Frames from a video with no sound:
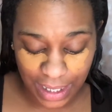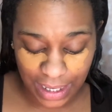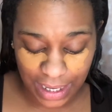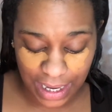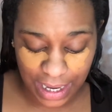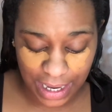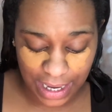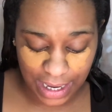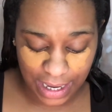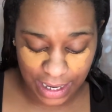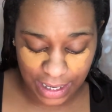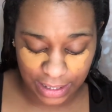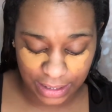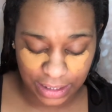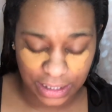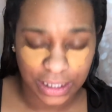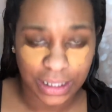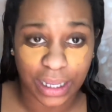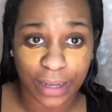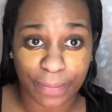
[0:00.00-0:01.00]

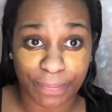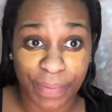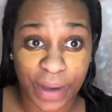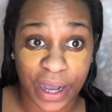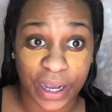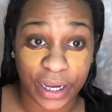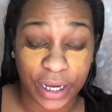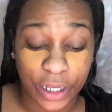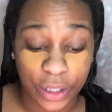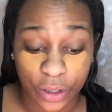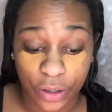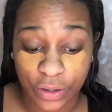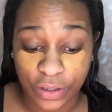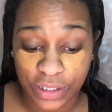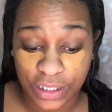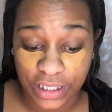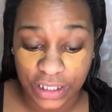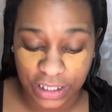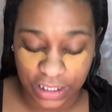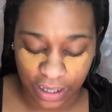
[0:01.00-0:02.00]
and like buying clothes
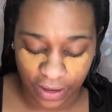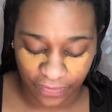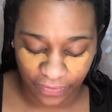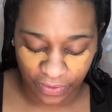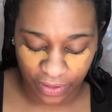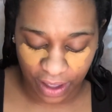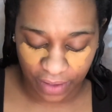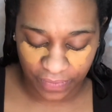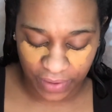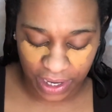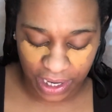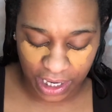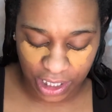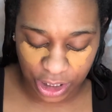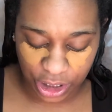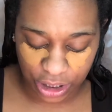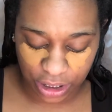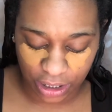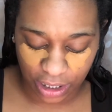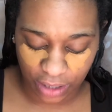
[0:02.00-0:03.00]
and stuff for that
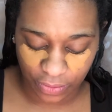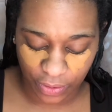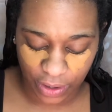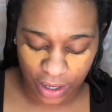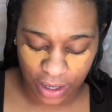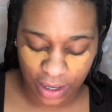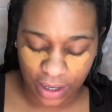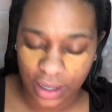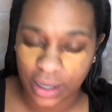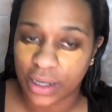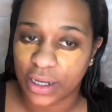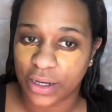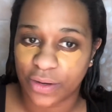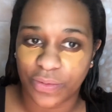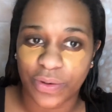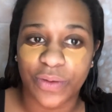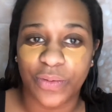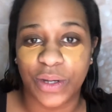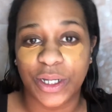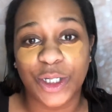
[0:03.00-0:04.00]
vacation. Like we eat,
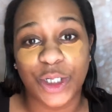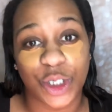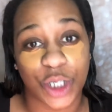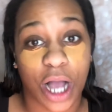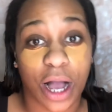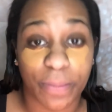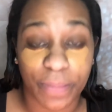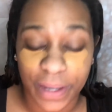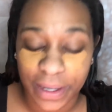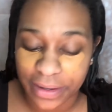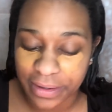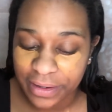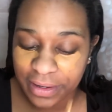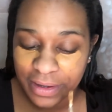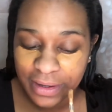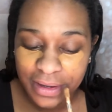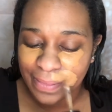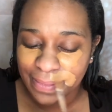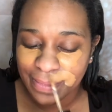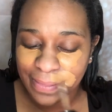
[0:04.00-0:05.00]
we went shopping.
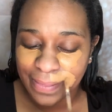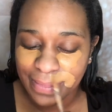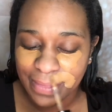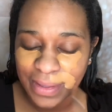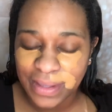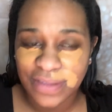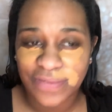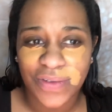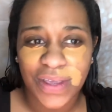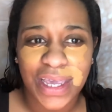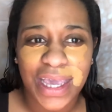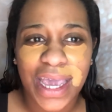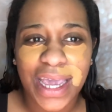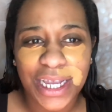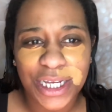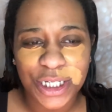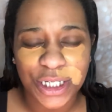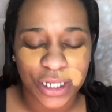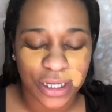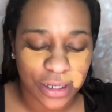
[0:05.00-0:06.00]
It's
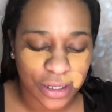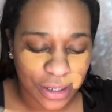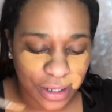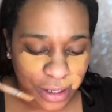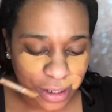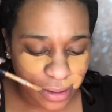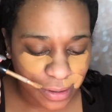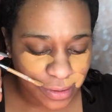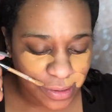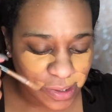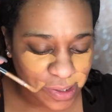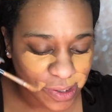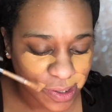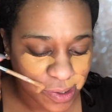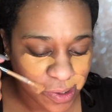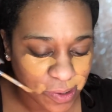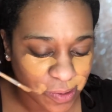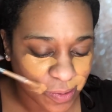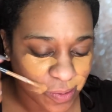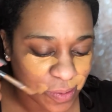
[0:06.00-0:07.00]
vacation, you know,
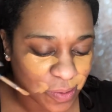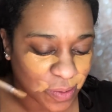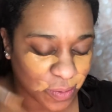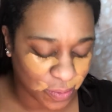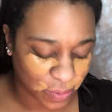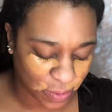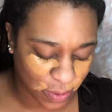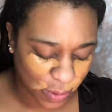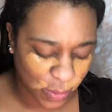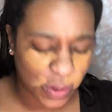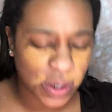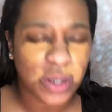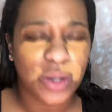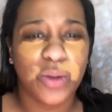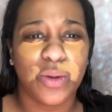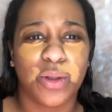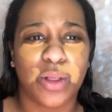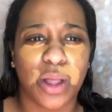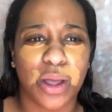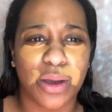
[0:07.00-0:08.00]
so we want new
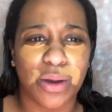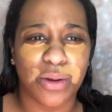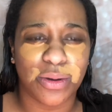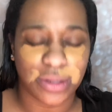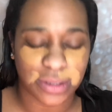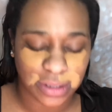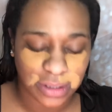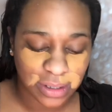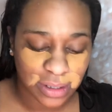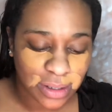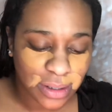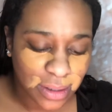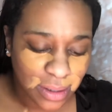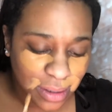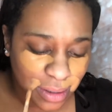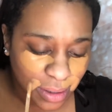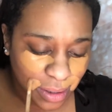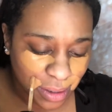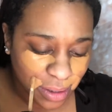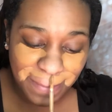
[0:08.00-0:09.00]
clothes.
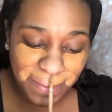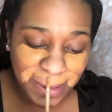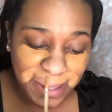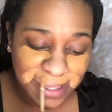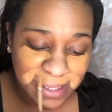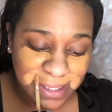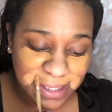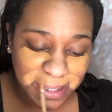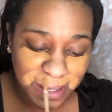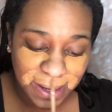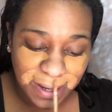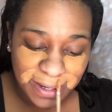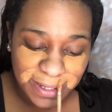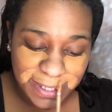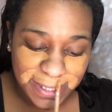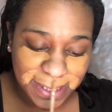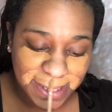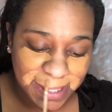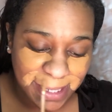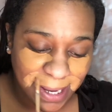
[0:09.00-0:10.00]
It was
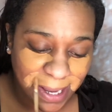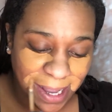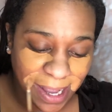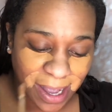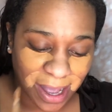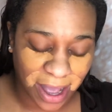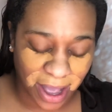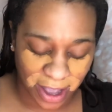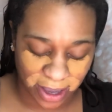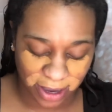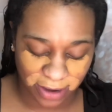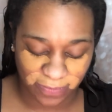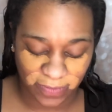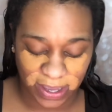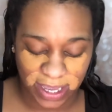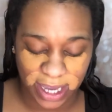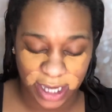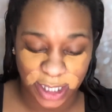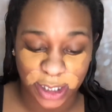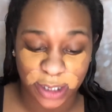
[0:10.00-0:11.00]
such a good
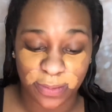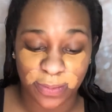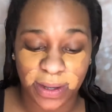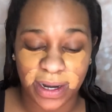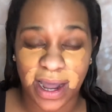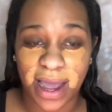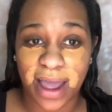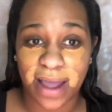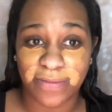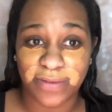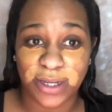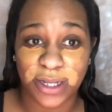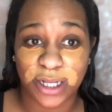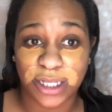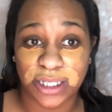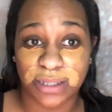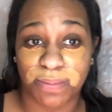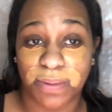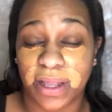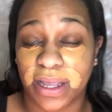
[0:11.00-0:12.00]
vacation, but I have to
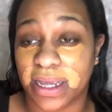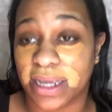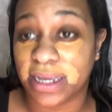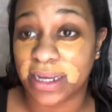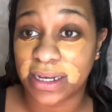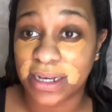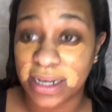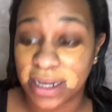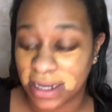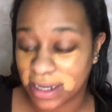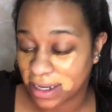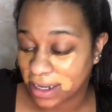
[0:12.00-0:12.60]
explain